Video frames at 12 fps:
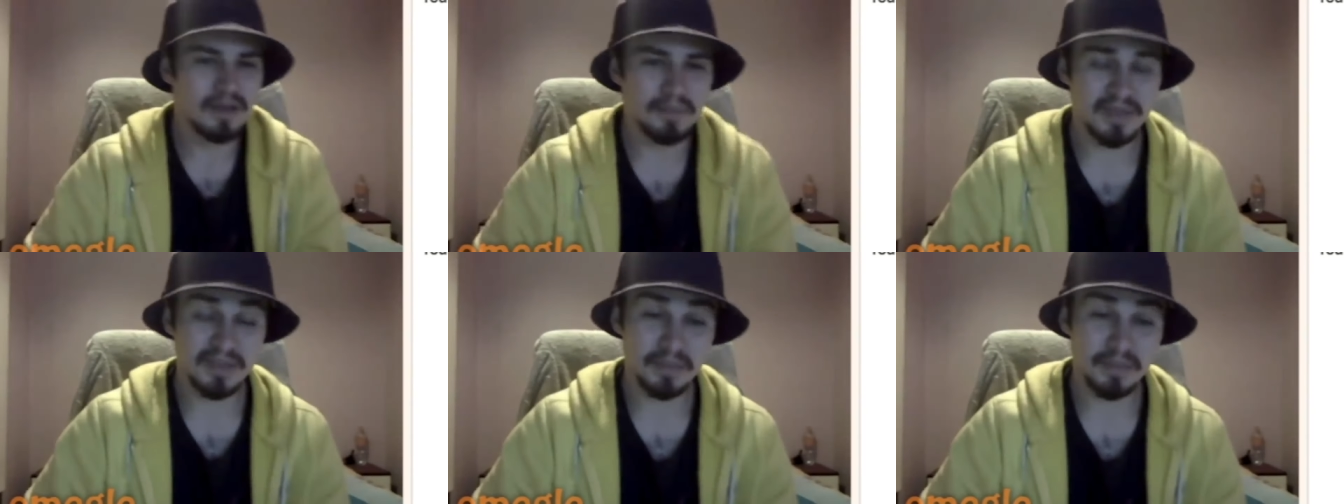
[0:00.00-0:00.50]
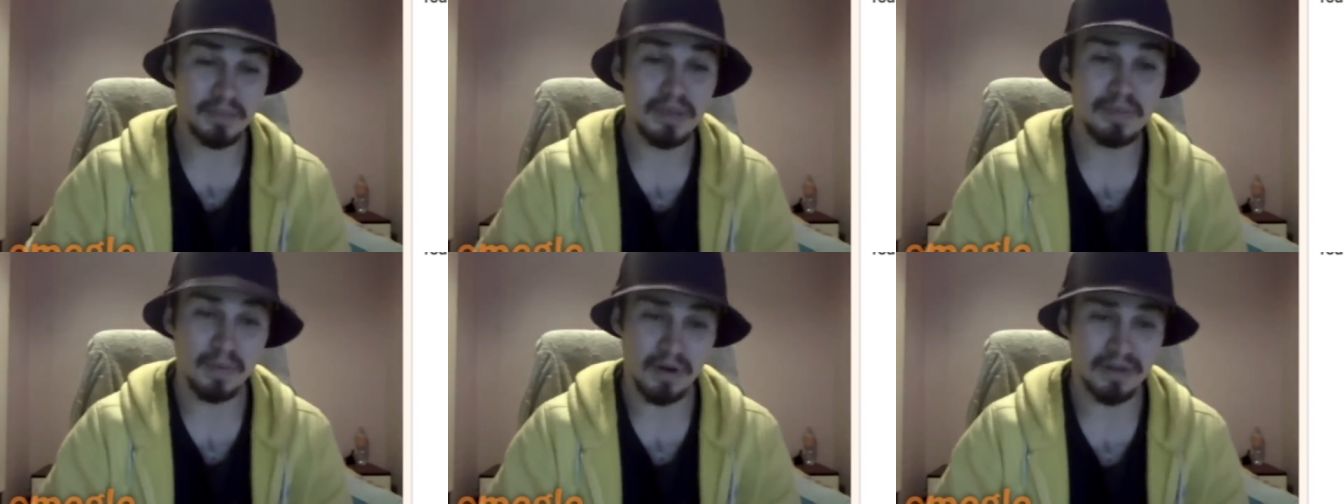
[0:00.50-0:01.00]
But the people
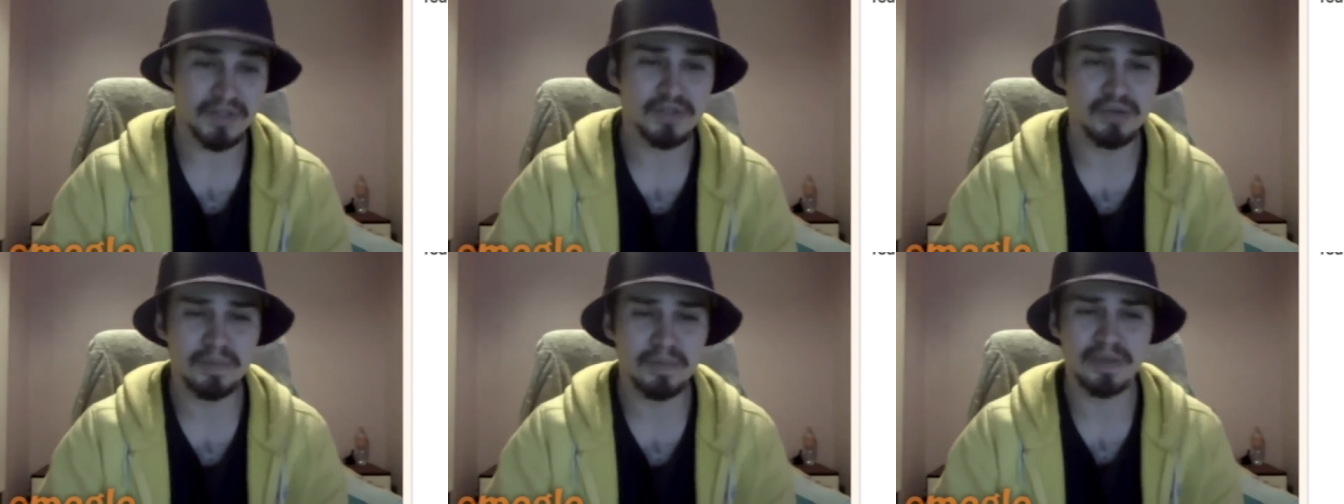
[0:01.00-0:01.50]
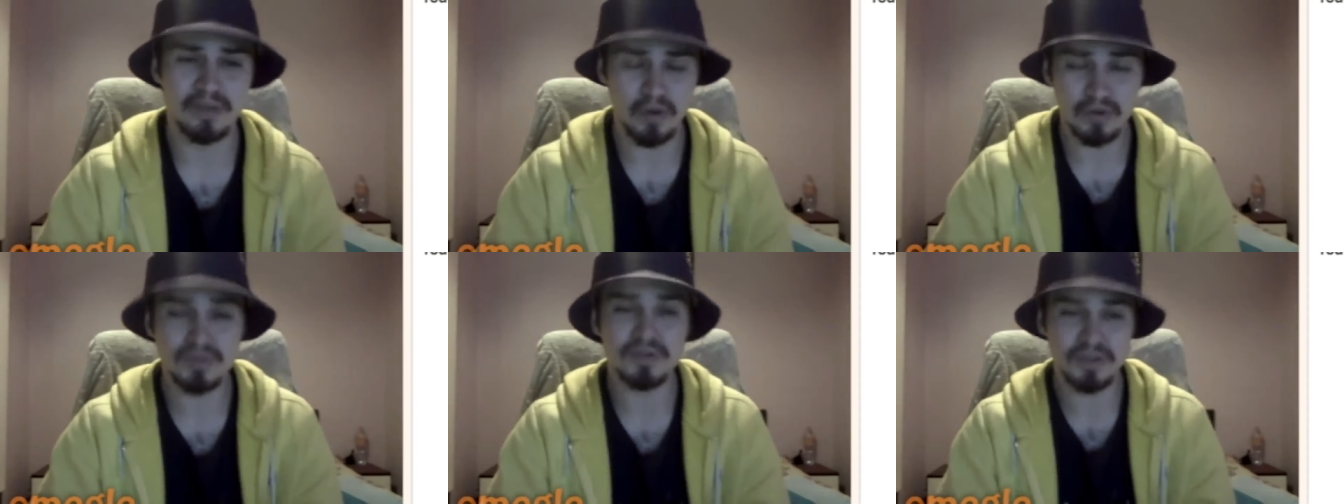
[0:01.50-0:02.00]
are stupid
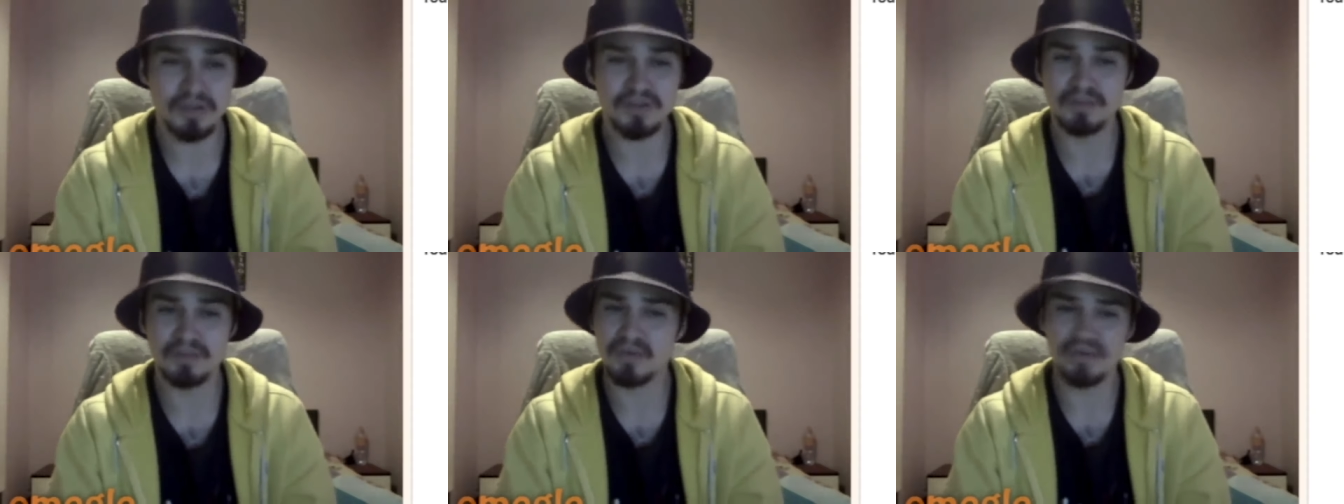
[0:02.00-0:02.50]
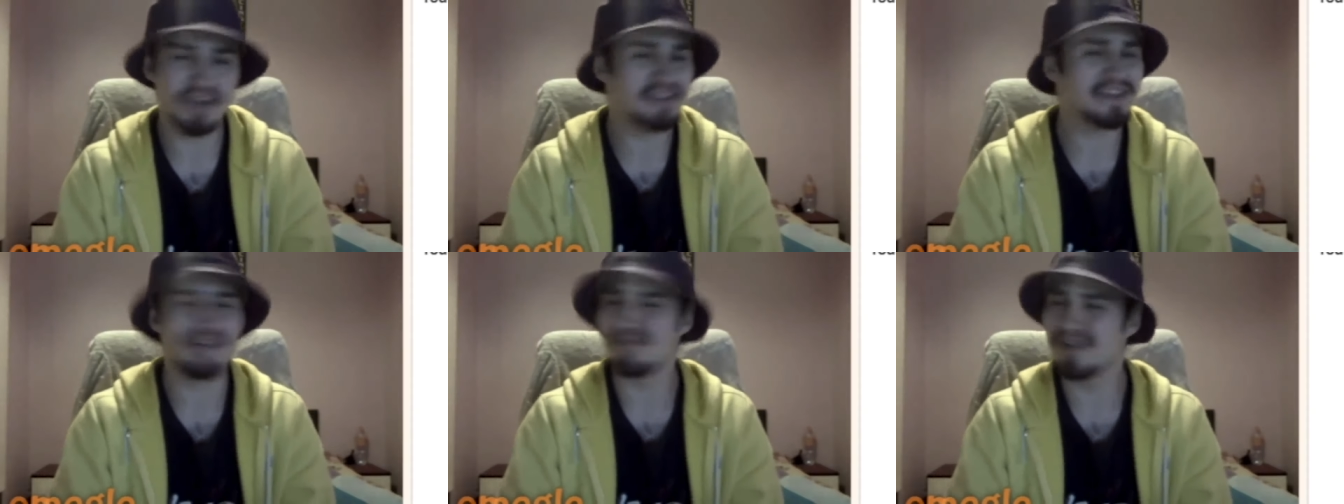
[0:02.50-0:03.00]
also here in Bulgaria. They
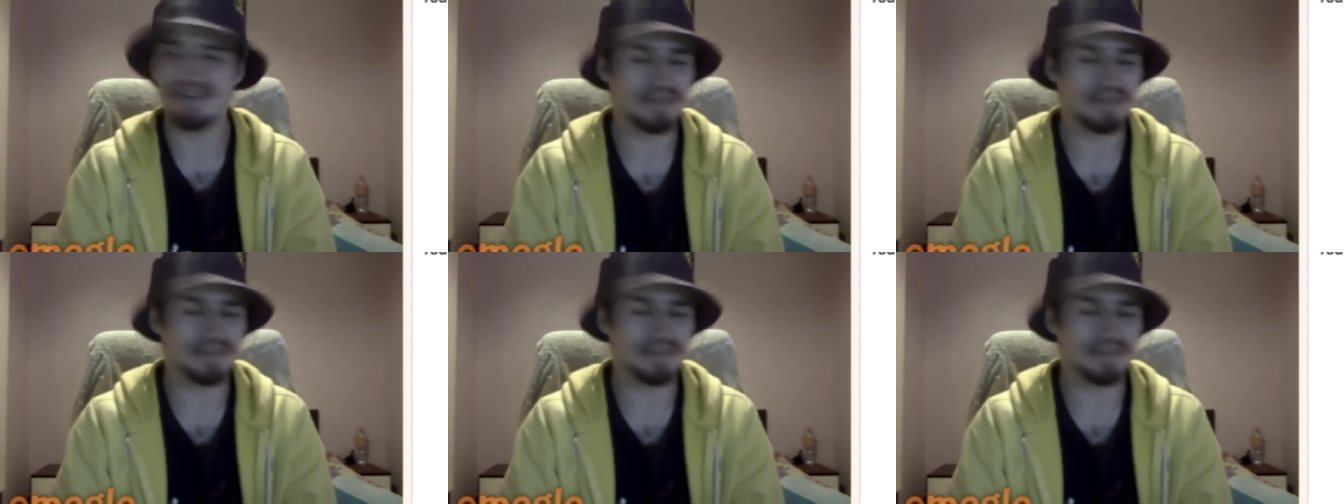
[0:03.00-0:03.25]
are really